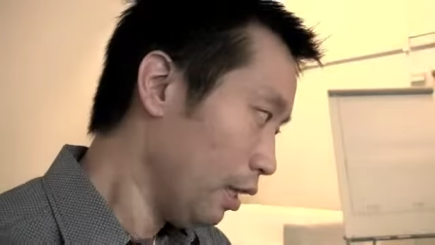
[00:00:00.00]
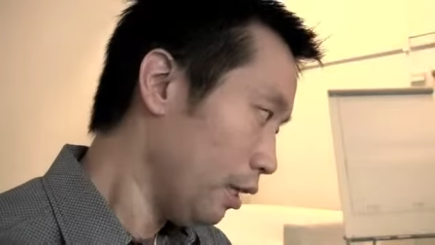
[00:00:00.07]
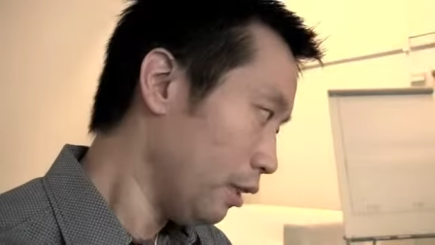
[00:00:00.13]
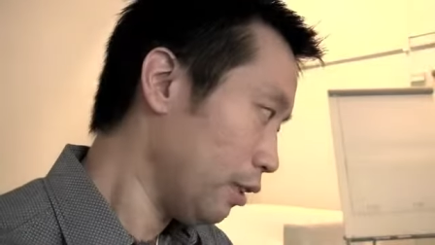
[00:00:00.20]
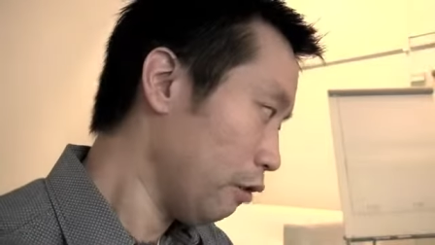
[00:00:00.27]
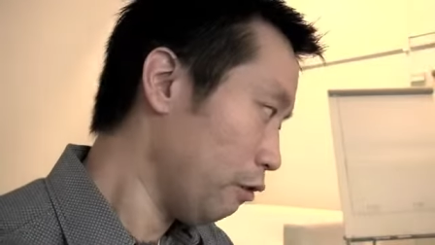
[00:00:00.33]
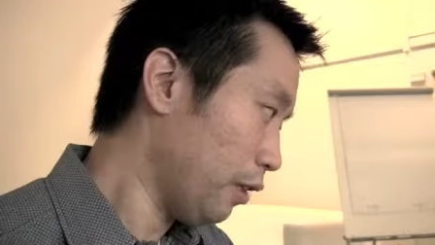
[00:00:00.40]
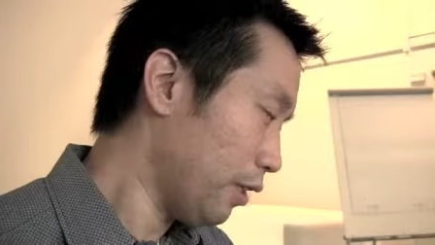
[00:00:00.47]

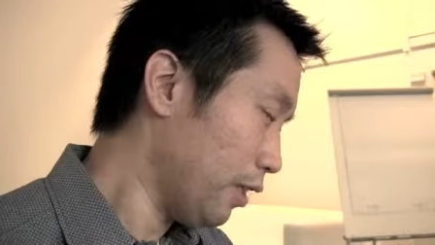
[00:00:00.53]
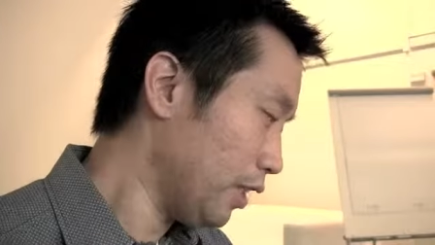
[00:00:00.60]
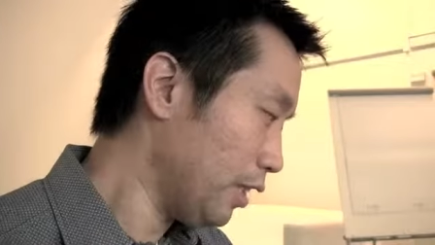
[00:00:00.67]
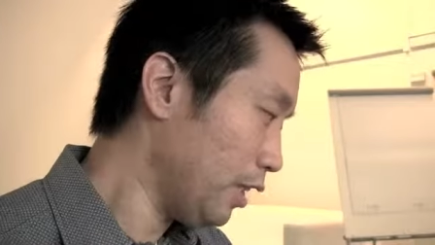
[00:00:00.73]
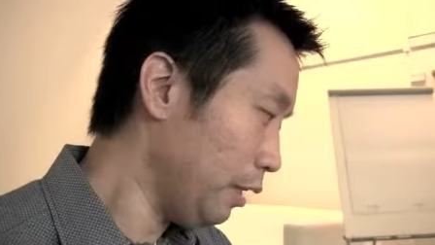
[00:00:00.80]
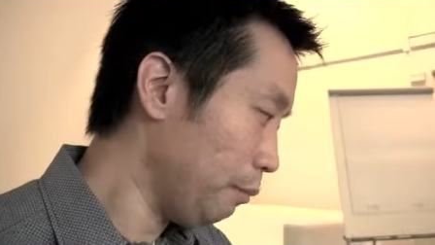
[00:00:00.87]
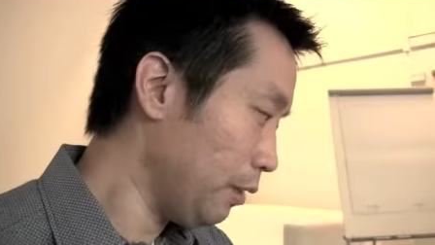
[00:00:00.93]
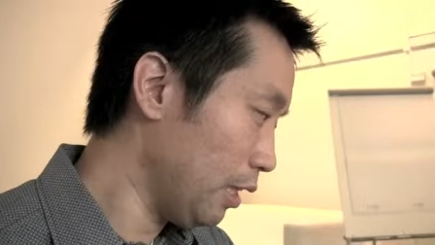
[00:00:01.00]
So what this
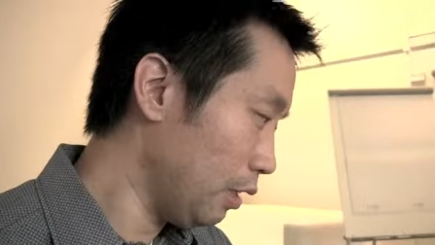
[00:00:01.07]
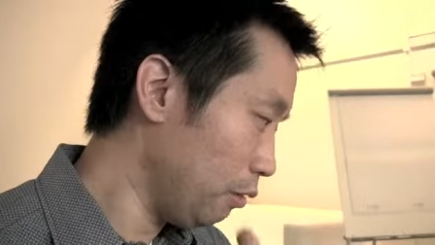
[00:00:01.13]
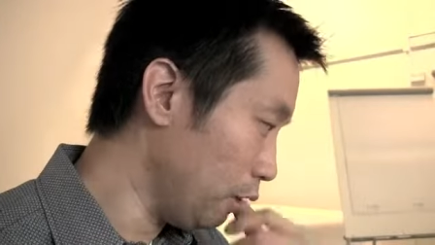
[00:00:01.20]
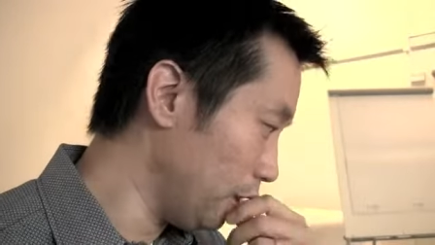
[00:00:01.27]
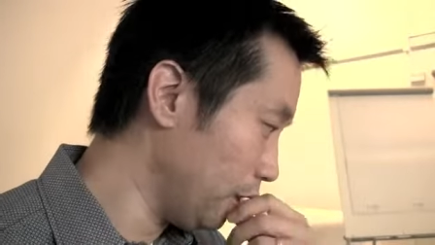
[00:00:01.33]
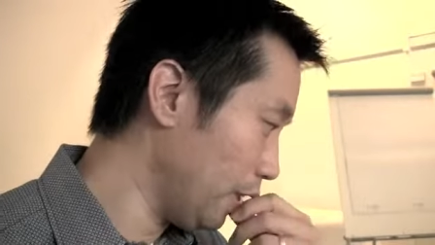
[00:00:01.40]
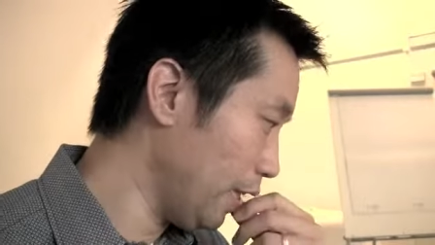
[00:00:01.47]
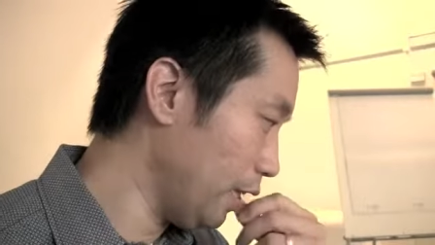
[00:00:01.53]
team did
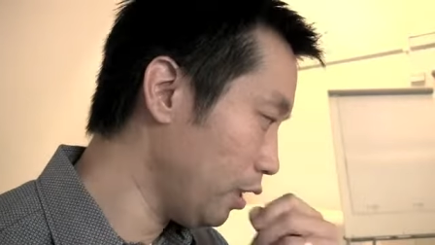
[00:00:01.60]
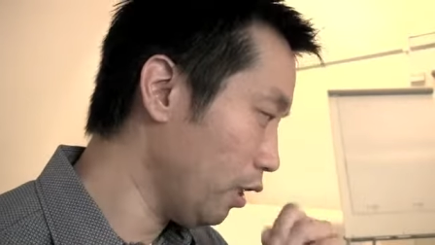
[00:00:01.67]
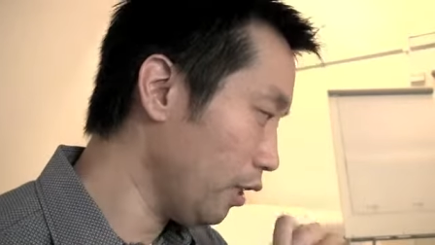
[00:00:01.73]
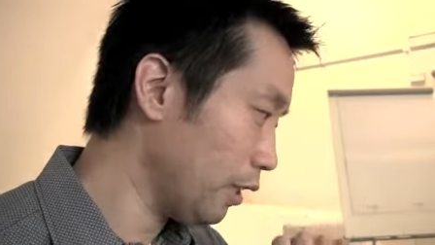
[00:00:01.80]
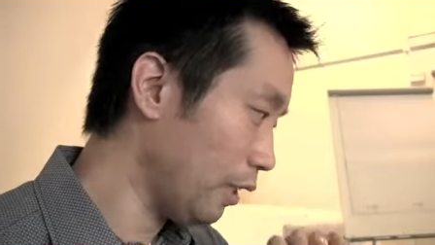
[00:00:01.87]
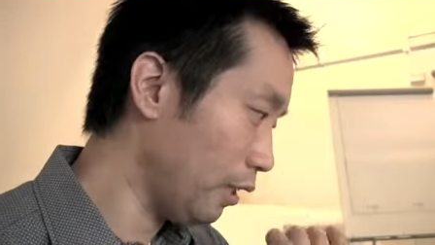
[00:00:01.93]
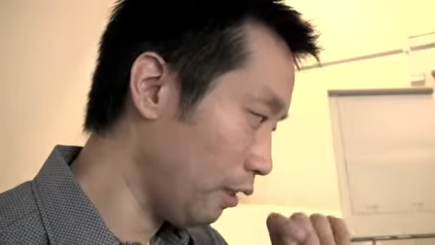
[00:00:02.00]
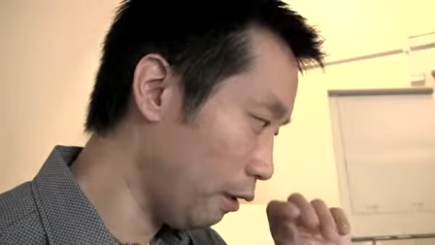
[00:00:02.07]
was they
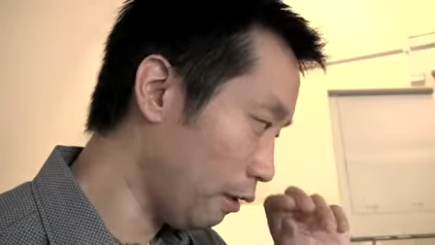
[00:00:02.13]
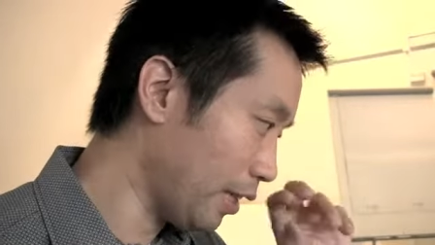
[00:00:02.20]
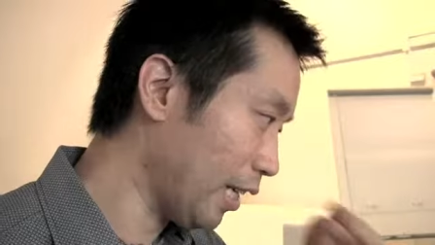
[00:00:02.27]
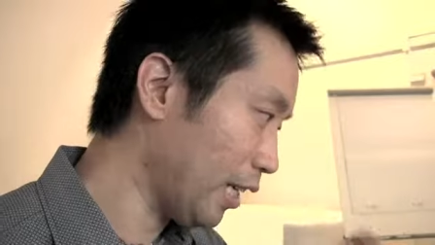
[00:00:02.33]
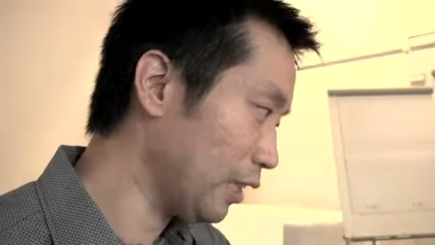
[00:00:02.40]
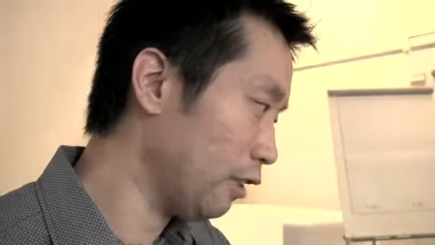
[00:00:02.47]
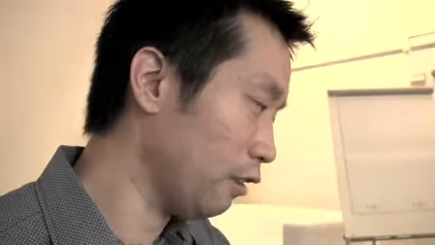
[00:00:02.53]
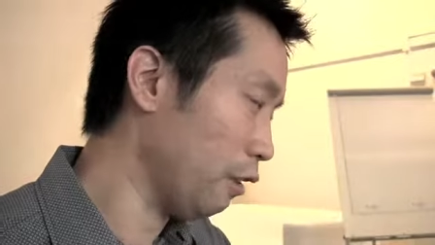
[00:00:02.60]
took the
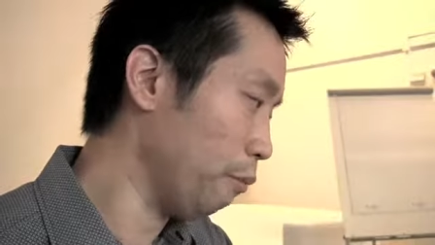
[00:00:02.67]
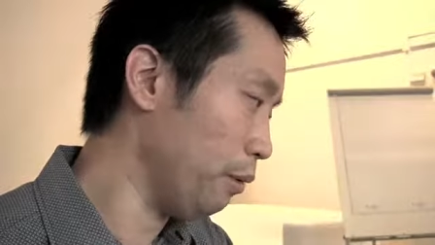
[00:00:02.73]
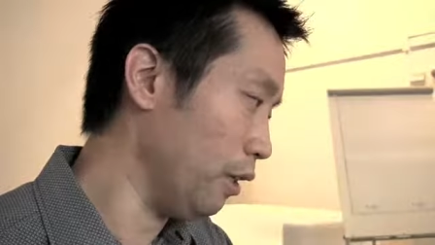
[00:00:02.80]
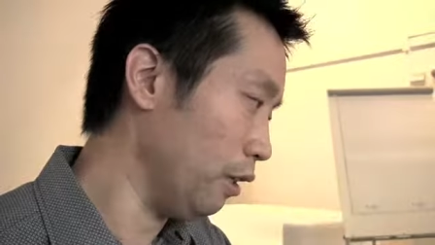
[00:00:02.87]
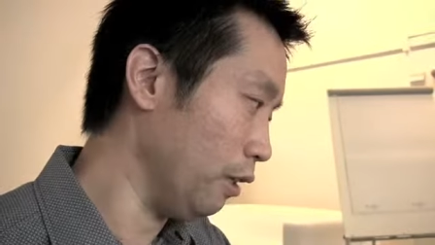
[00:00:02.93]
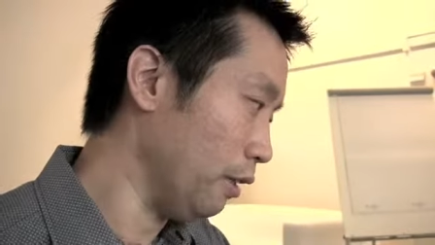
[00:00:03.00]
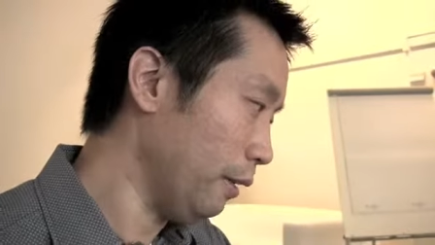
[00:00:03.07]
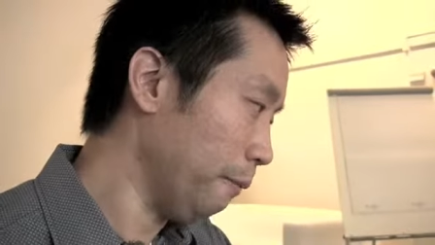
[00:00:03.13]
text of the
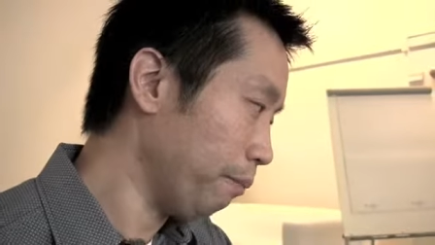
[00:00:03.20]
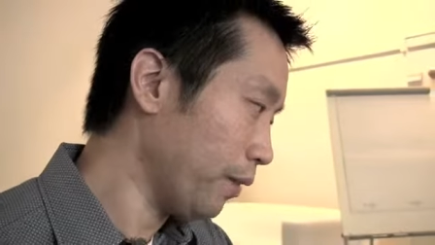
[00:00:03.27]
bill